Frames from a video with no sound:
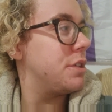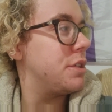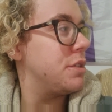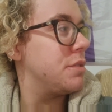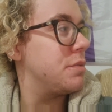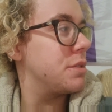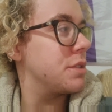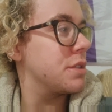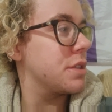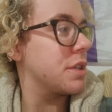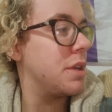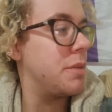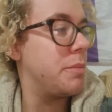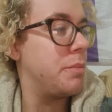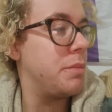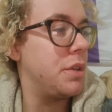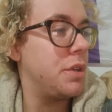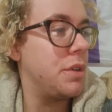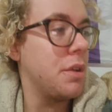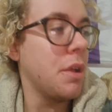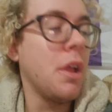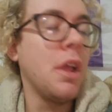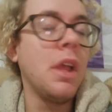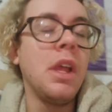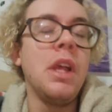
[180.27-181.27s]
fireworks again,
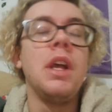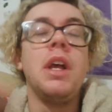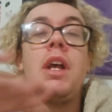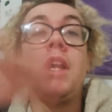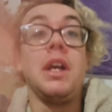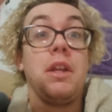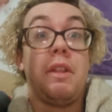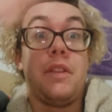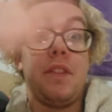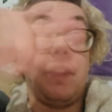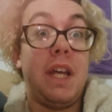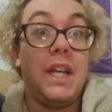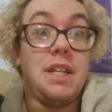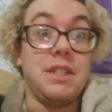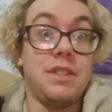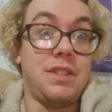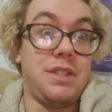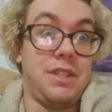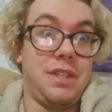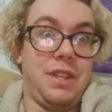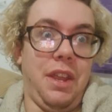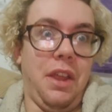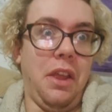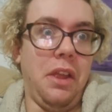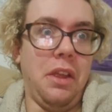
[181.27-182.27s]
but
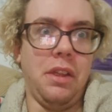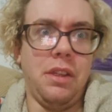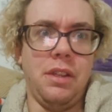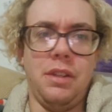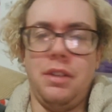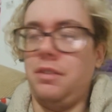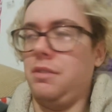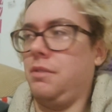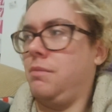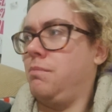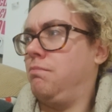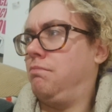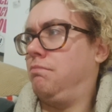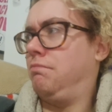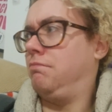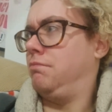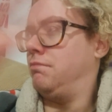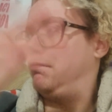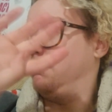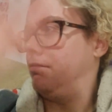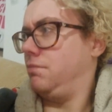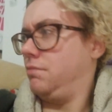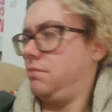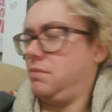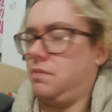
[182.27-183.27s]
that's
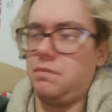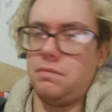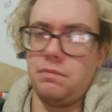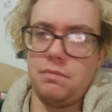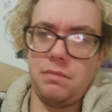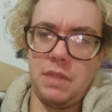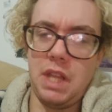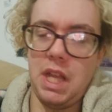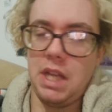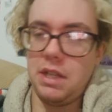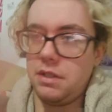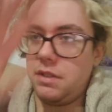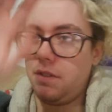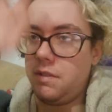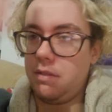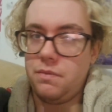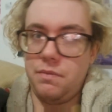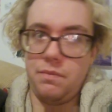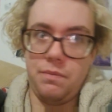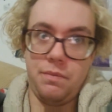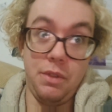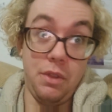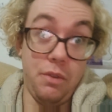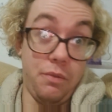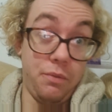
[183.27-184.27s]
that's
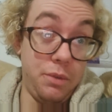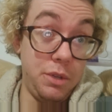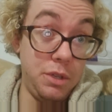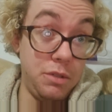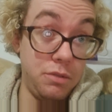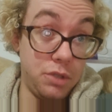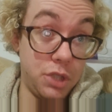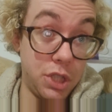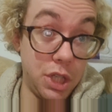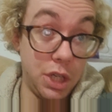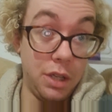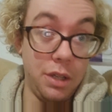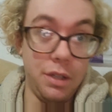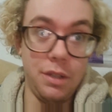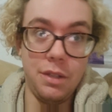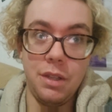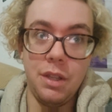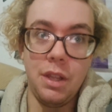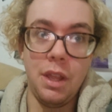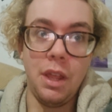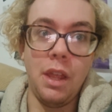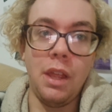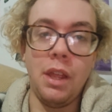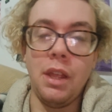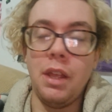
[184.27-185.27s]
for the future,
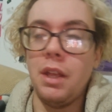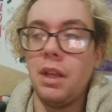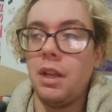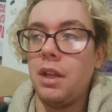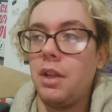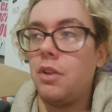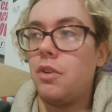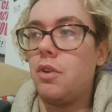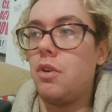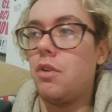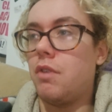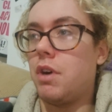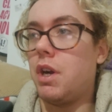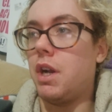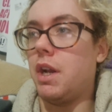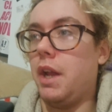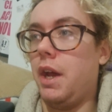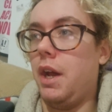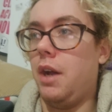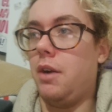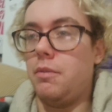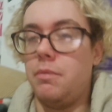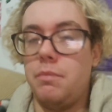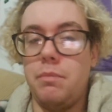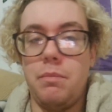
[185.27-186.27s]
not right
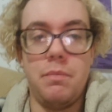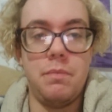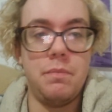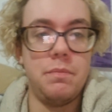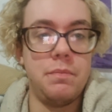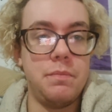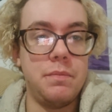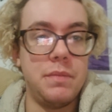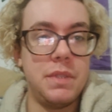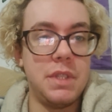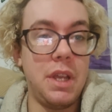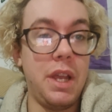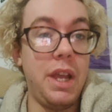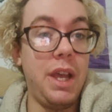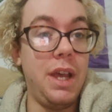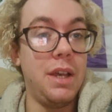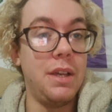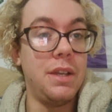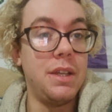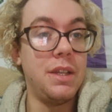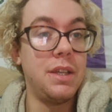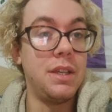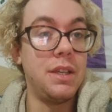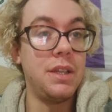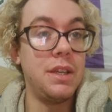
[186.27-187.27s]
now. So yeah,
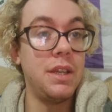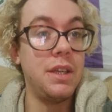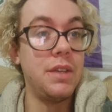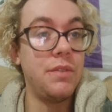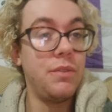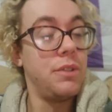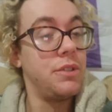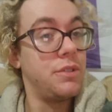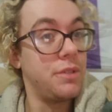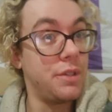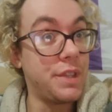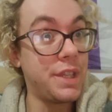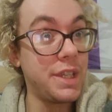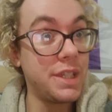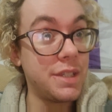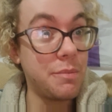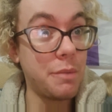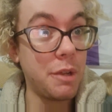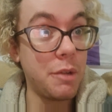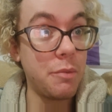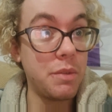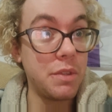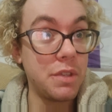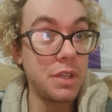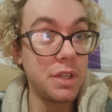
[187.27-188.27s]
if you enjoyed this,
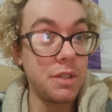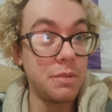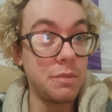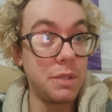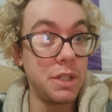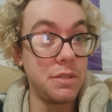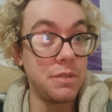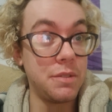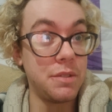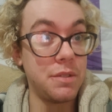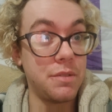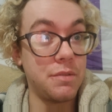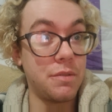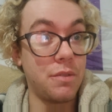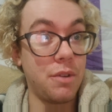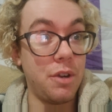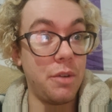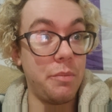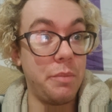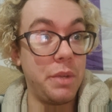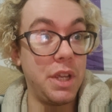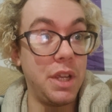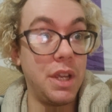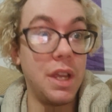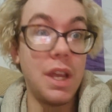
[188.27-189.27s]
maybe think about
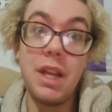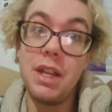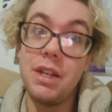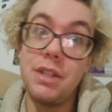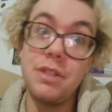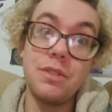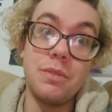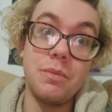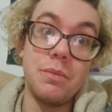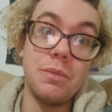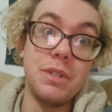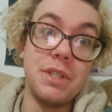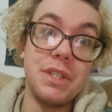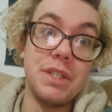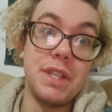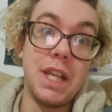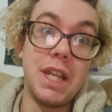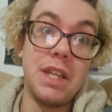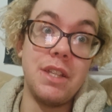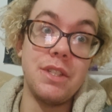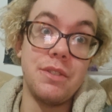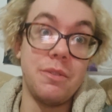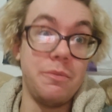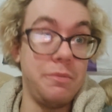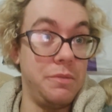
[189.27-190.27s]
subscribing, and as always,
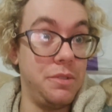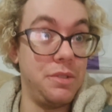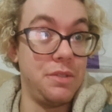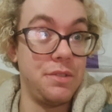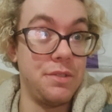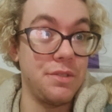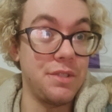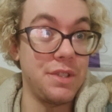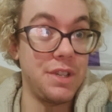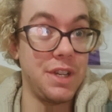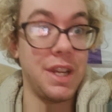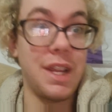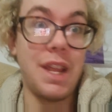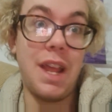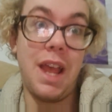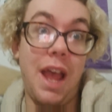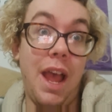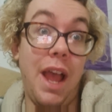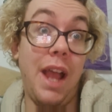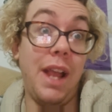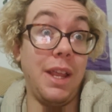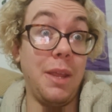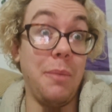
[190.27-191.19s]
thank you so much for watching.